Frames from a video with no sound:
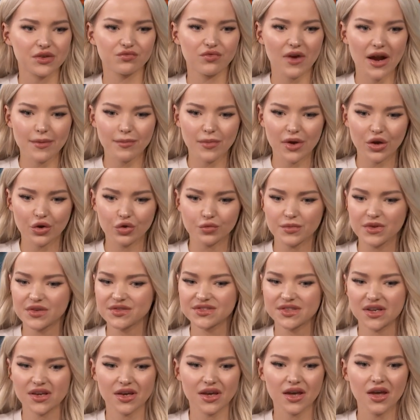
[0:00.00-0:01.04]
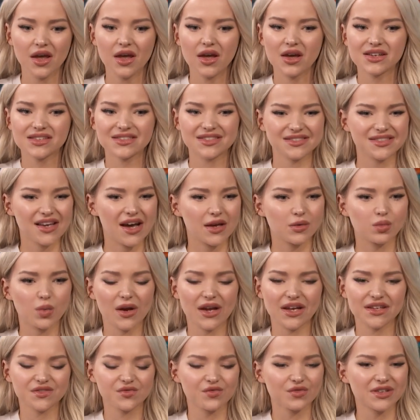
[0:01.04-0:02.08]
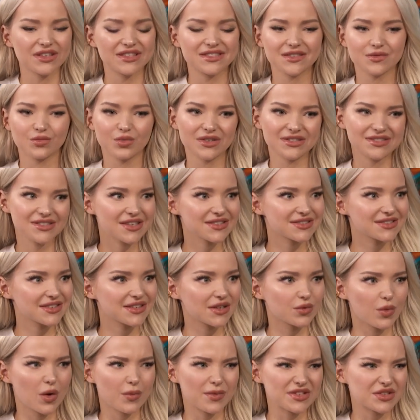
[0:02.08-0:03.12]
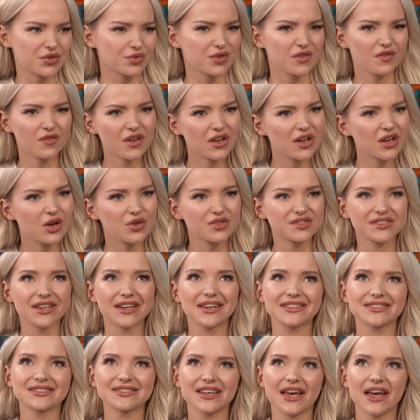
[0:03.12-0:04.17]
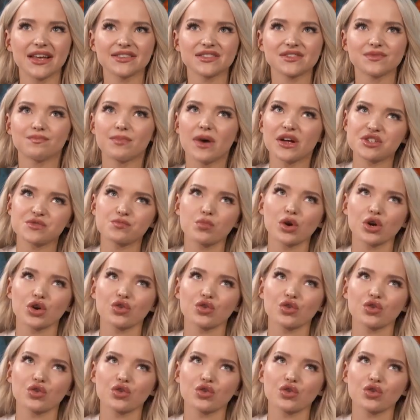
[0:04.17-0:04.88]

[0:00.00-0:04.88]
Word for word: write my own music, decide what gets released and what doesn't, and what we do in the videos. Like it's it's much more